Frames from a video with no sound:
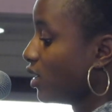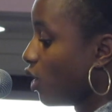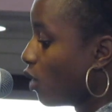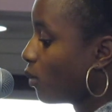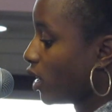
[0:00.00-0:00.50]
in
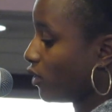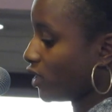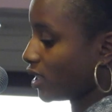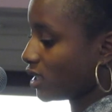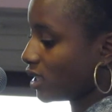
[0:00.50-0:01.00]
home
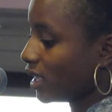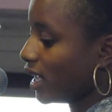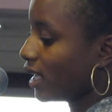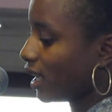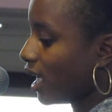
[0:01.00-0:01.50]
weatherization
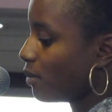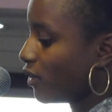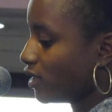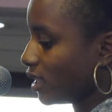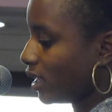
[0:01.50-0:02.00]
and
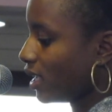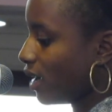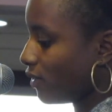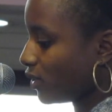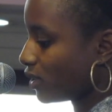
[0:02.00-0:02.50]
climate resilient
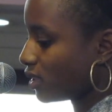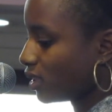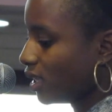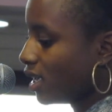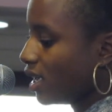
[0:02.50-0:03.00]

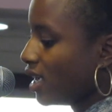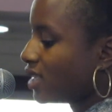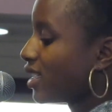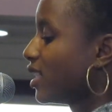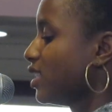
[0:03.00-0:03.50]
efforts.
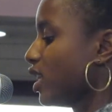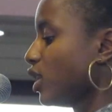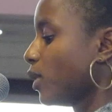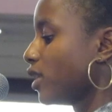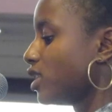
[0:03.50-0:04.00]
To
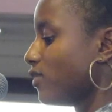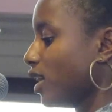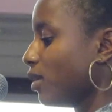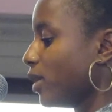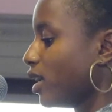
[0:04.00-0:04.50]
continue with the
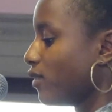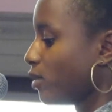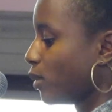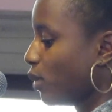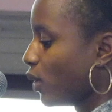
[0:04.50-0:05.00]
development of
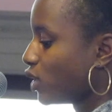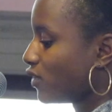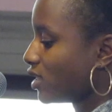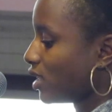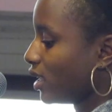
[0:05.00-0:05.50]
the
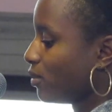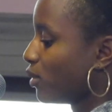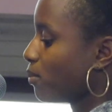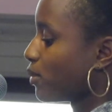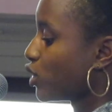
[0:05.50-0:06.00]
proposed facility
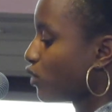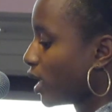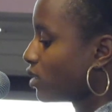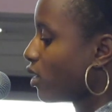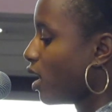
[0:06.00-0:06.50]

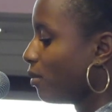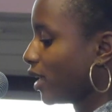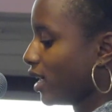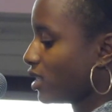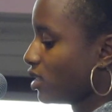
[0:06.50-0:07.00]
betrays our
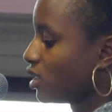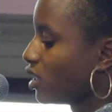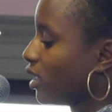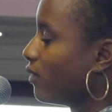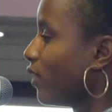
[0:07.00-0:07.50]
obligations to
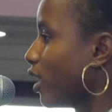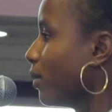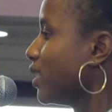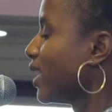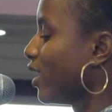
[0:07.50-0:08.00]
the
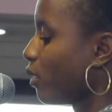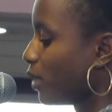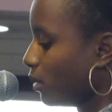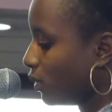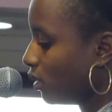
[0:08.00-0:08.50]
environment and our
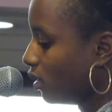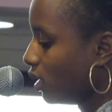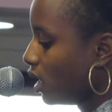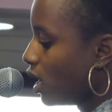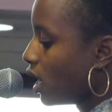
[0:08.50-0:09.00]
people.
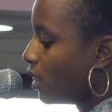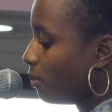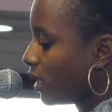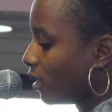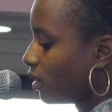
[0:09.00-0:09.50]
The